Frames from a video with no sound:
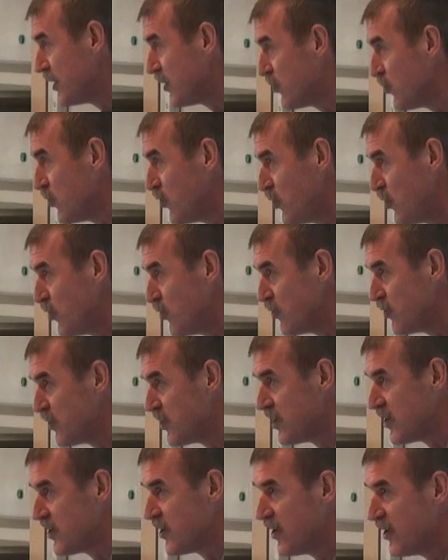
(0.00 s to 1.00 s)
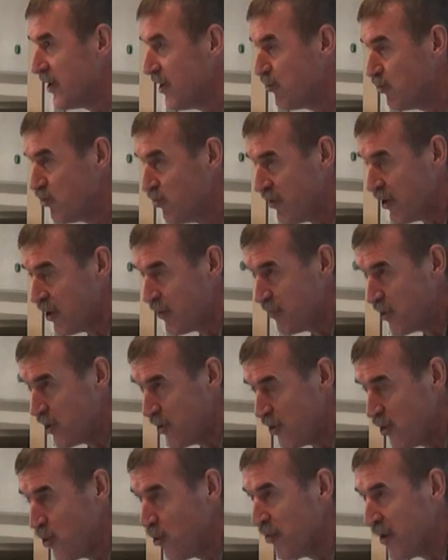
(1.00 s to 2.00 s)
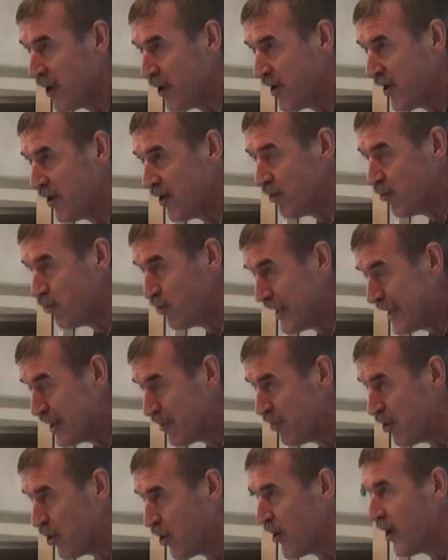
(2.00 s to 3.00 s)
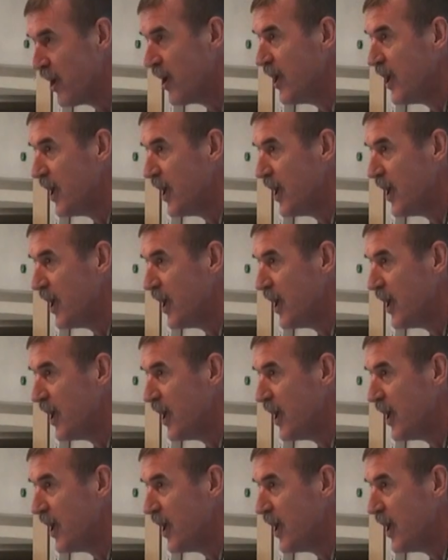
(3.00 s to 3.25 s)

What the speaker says: to use human readable